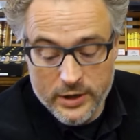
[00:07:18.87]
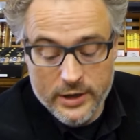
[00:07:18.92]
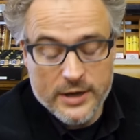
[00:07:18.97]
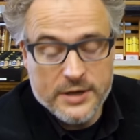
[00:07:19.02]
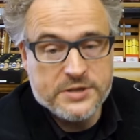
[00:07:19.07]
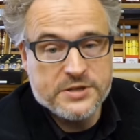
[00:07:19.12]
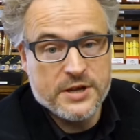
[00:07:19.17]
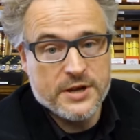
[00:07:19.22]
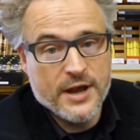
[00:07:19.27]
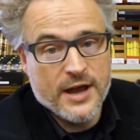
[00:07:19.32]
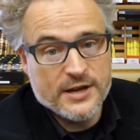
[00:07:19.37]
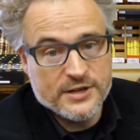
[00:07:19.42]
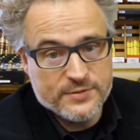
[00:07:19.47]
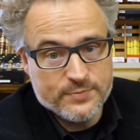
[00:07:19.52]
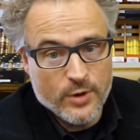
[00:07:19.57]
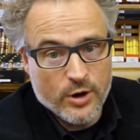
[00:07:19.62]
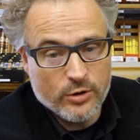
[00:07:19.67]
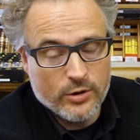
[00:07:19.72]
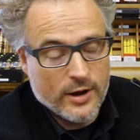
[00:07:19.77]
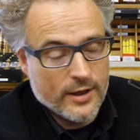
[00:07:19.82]
it's a nice
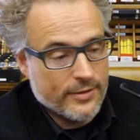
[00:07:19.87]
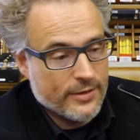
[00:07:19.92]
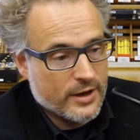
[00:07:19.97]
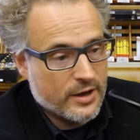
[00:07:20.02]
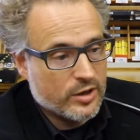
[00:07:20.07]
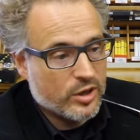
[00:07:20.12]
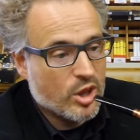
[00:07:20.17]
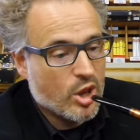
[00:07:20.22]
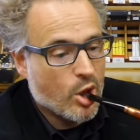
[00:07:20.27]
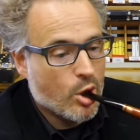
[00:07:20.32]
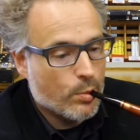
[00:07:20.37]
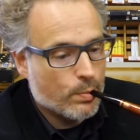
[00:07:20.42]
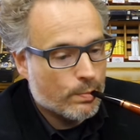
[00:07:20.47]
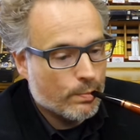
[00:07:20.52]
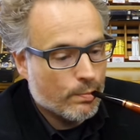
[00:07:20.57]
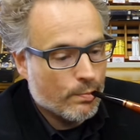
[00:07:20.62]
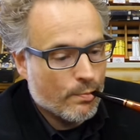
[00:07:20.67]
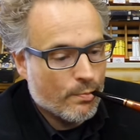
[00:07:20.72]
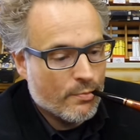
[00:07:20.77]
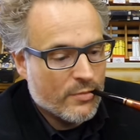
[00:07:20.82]
smoke, I
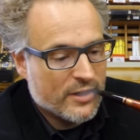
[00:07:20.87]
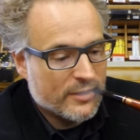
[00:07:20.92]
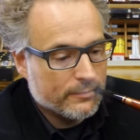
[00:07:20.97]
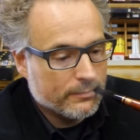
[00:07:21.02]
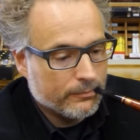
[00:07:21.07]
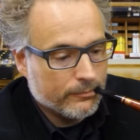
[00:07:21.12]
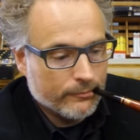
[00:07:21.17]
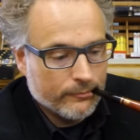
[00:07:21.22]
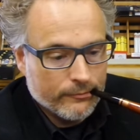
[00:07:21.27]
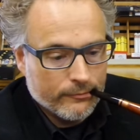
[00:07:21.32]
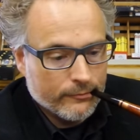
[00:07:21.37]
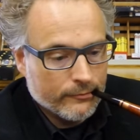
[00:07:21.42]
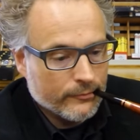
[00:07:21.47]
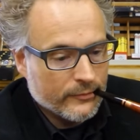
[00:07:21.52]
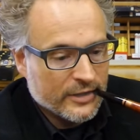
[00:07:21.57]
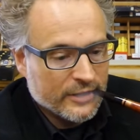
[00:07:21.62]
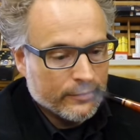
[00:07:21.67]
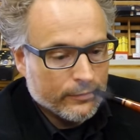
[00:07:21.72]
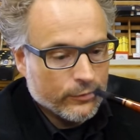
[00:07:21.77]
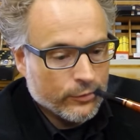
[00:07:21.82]
think.
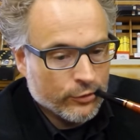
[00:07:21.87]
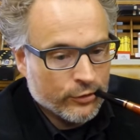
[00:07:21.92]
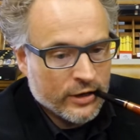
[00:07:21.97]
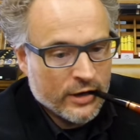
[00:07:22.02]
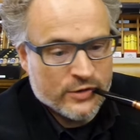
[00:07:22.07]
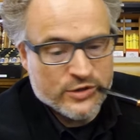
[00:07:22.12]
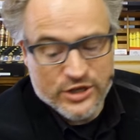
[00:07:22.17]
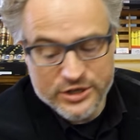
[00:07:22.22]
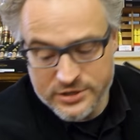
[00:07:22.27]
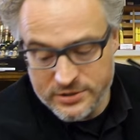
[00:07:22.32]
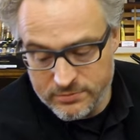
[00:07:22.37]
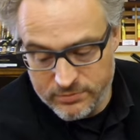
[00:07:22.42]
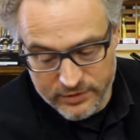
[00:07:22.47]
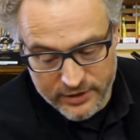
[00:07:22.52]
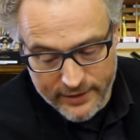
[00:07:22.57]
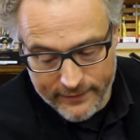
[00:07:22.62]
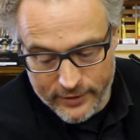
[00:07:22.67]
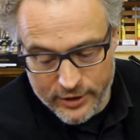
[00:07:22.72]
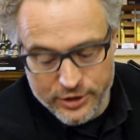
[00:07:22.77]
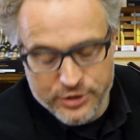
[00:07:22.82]
You can just
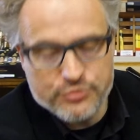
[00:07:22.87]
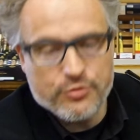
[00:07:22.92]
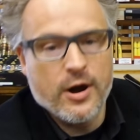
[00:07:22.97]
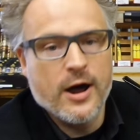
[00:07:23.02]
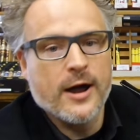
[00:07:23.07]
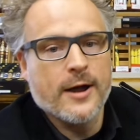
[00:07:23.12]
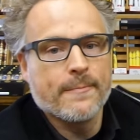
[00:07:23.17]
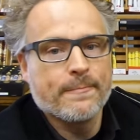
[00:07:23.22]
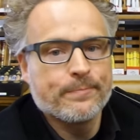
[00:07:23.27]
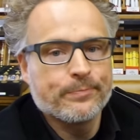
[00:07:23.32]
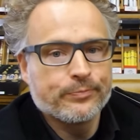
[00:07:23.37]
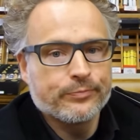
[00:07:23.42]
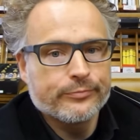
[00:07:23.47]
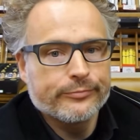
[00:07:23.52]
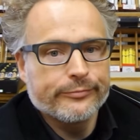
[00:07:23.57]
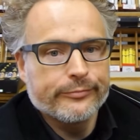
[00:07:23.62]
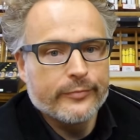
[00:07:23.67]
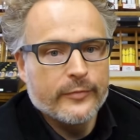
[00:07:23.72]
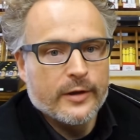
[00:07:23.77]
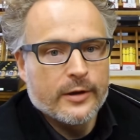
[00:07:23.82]
give it a try.
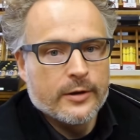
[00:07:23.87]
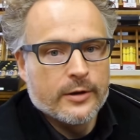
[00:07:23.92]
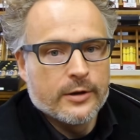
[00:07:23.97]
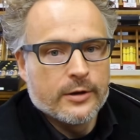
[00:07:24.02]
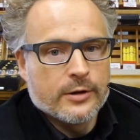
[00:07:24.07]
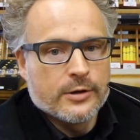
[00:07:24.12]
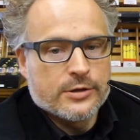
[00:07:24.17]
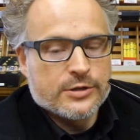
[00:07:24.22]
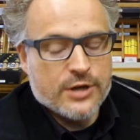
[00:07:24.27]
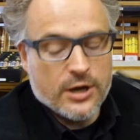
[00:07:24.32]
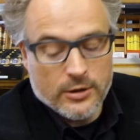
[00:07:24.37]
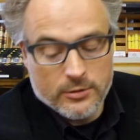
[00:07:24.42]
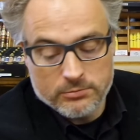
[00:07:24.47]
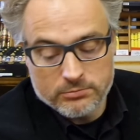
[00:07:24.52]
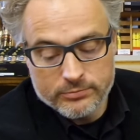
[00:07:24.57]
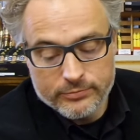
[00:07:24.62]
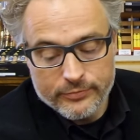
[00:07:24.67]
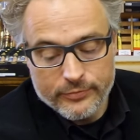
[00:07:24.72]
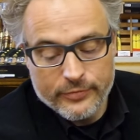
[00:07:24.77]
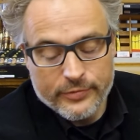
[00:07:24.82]
So,
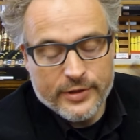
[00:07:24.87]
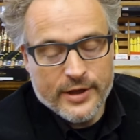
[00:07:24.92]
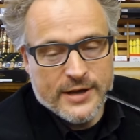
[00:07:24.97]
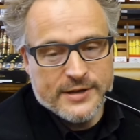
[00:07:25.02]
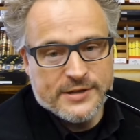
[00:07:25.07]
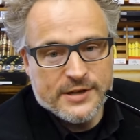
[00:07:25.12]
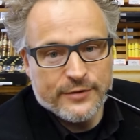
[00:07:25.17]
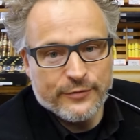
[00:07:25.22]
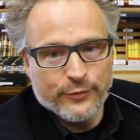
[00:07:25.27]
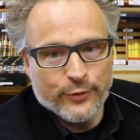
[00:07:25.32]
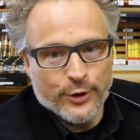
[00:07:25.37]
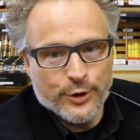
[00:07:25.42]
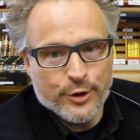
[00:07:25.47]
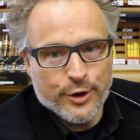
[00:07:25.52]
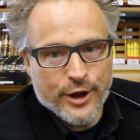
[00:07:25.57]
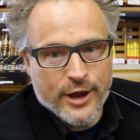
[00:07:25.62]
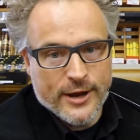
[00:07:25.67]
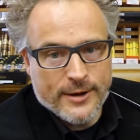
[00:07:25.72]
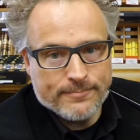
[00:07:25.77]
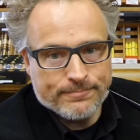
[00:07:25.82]
that's it for
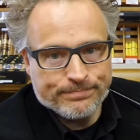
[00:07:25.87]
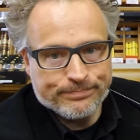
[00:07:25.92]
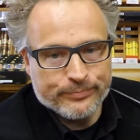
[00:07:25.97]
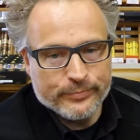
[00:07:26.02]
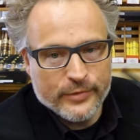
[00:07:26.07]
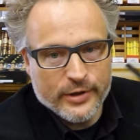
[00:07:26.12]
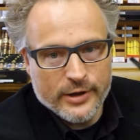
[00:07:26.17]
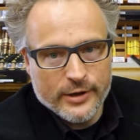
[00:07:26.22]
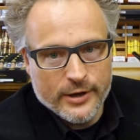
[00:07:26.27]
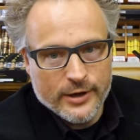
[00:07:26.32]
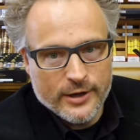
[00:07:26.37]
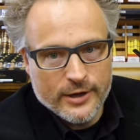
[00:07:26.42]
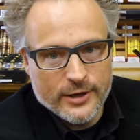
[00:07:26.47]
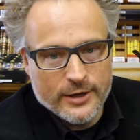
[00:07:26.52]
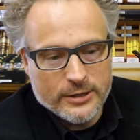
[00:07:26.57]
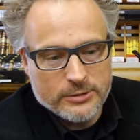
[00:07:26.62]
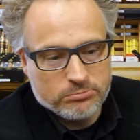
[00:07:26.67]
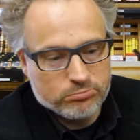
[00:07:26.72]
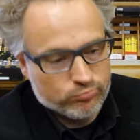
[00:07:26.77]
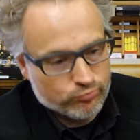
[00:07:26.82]
today.
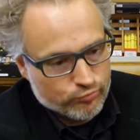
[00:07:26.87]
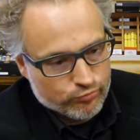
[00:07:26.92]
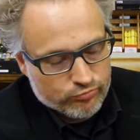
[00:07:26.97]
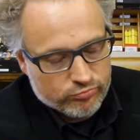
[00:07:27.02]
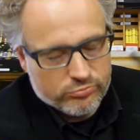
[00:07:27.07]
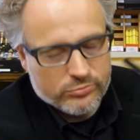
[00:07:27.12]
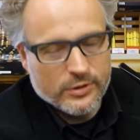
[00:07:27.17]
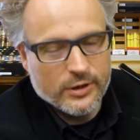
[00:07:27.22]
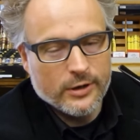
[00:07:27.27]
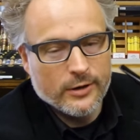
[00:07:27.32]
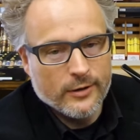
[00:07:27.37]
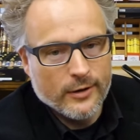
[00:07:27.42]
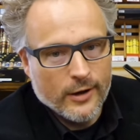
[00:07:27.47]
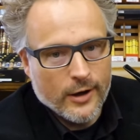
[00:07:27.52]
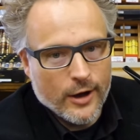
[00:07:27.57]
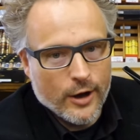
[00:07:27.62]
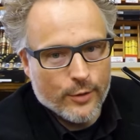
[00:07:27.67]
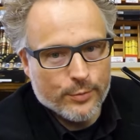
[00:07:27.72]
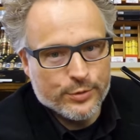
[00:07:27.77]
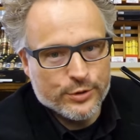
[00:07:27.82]

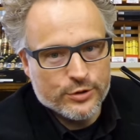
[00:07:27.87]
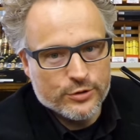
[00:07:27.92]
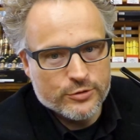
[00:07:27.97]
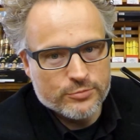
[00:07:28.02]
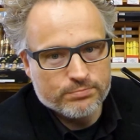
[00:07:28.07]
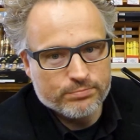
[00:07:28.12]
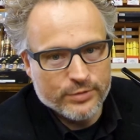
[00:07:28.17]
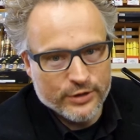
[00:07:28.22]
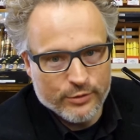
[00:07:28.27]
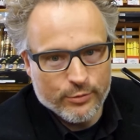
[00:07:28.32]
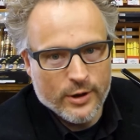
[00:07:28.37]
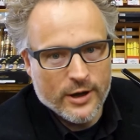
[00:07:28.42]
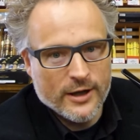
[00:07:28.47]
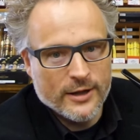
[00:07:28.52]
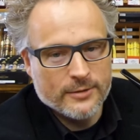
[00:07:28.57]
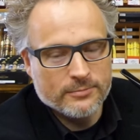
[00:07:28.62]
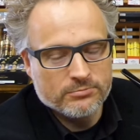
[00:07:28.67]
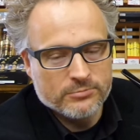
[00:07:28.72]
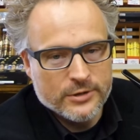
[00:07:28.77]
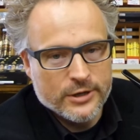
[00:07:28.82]
Hope you be
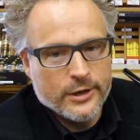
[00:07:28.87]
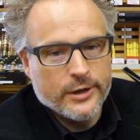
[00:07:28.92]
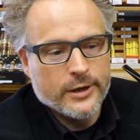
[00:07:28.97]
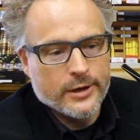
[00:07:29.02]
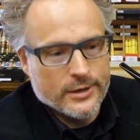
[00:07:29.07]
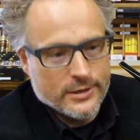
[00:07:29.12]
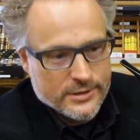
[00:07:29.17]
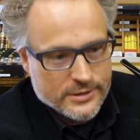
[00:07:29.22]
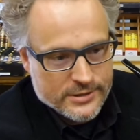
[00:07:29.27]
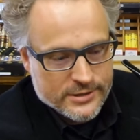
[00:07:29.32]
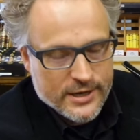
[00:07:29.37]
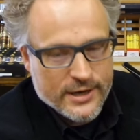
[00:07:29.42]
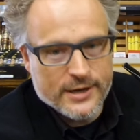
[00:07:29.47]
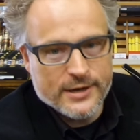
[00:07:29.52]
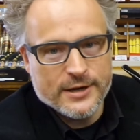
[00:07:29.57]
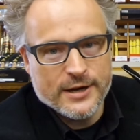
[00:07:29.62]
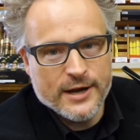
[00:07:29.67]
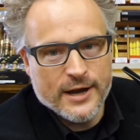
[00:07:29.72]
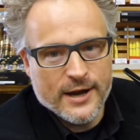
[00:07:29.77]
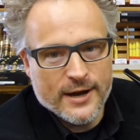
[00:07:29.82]
well,
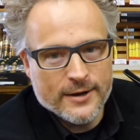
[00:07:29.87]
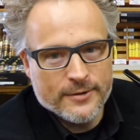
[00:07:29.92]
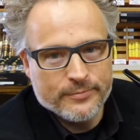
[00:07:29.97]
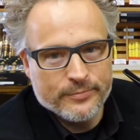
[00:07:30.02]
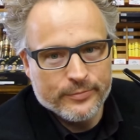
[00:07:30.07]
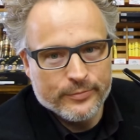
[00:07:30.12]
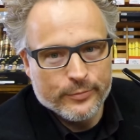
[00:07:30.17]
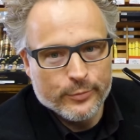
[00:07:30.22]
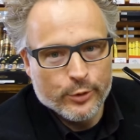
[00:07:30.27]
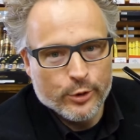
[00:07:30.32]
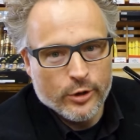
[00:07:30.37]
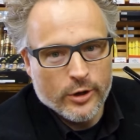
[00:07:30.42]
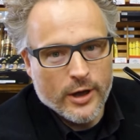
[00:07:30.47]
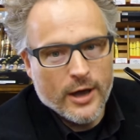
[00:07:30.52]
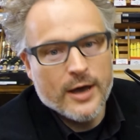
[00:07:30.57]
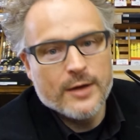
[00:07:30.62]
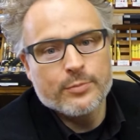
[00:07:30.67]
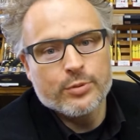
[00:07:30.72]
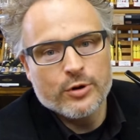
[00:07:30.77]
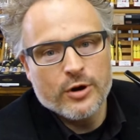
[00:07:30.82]
take care,
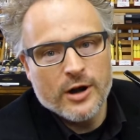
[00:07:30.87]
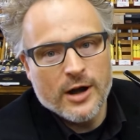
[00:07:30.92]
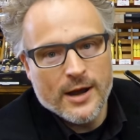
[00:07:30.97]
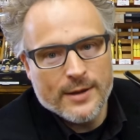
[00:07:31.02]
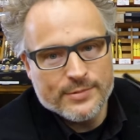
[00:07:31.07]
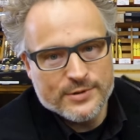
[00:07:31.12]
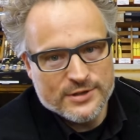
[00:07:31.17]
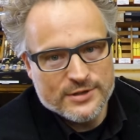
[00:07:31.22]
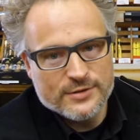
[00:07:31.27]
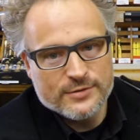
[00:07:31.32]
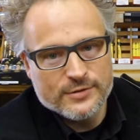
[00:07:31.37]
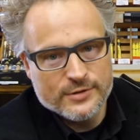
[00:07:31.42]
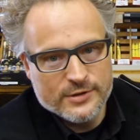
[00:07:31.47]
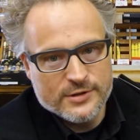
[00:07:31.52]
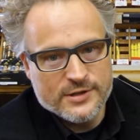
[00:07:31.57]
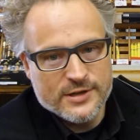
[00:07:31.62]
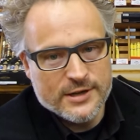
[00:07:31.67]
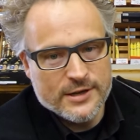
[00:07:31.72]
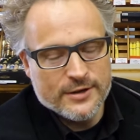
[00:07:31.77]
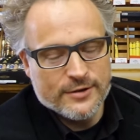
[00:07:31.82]
and perhaps
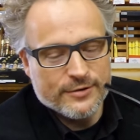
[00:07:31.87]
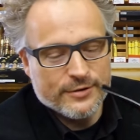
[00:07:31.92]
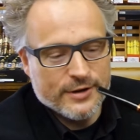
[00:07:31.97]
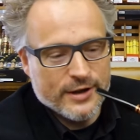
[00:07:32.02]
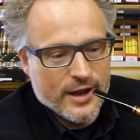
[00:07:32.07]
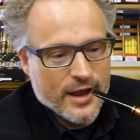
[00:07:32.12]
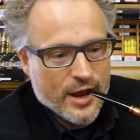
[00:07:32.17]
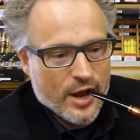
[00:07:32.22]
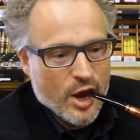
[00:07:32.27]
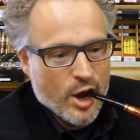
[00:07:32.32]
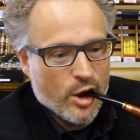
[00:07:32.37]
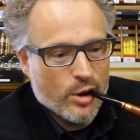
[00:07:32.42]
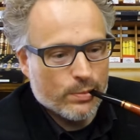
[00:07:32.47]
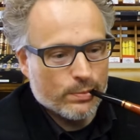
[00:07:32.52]
see you again.